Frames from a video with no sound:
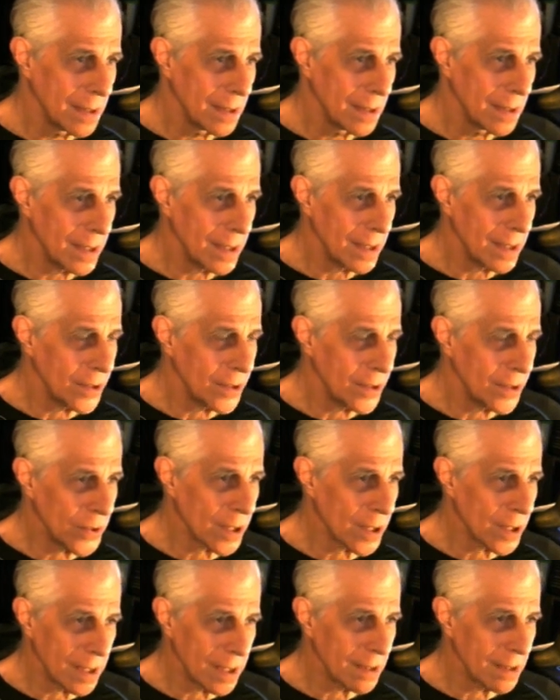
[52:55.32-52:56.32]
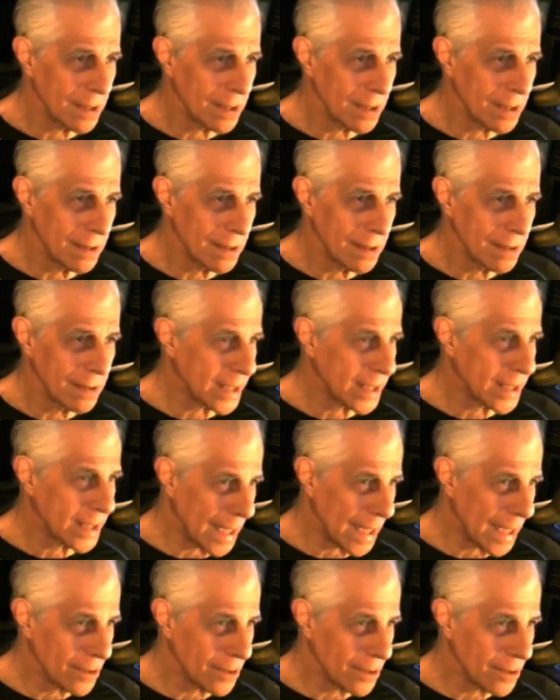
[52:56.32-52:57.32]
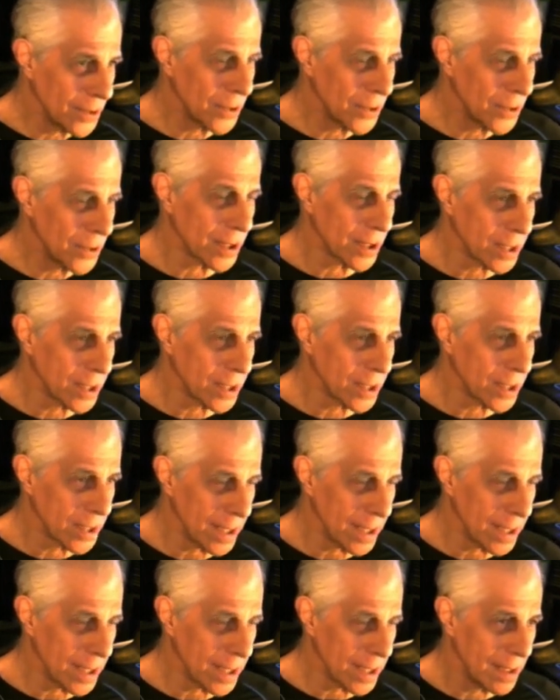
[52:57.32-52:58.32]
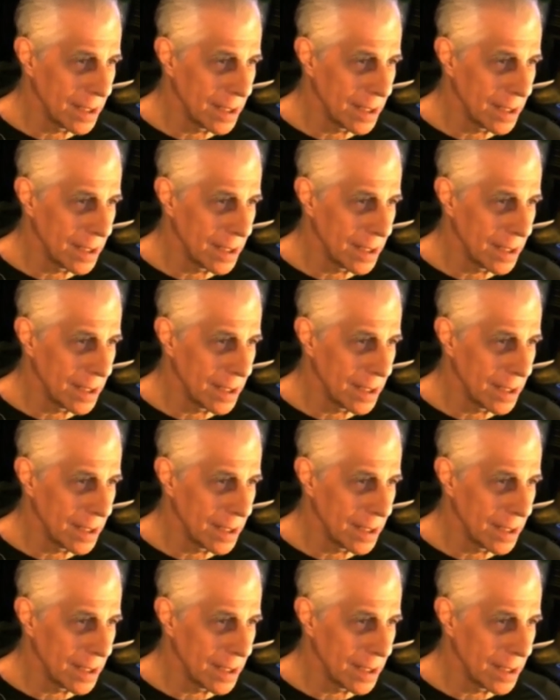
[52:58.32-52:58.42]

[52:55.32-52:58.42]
in New York State or New York City